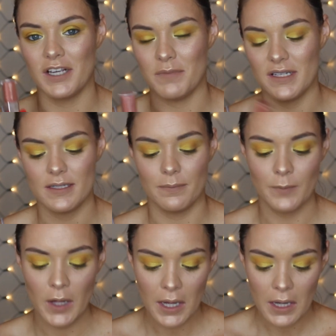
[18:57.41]
give me
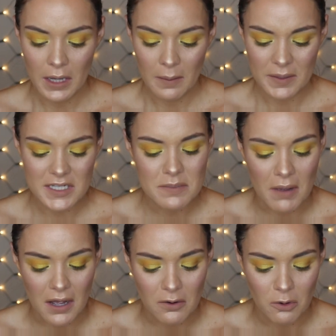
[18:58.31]
some
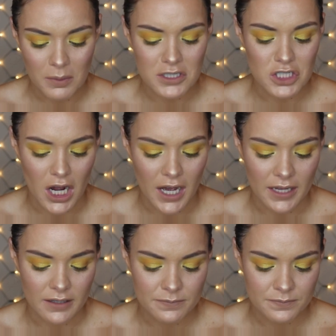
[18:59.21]
sparkle, a bit of
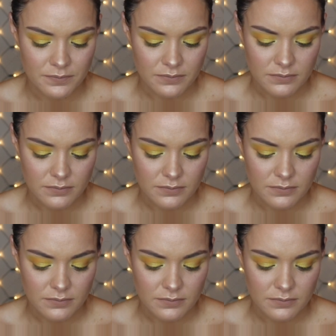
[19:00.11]
shine.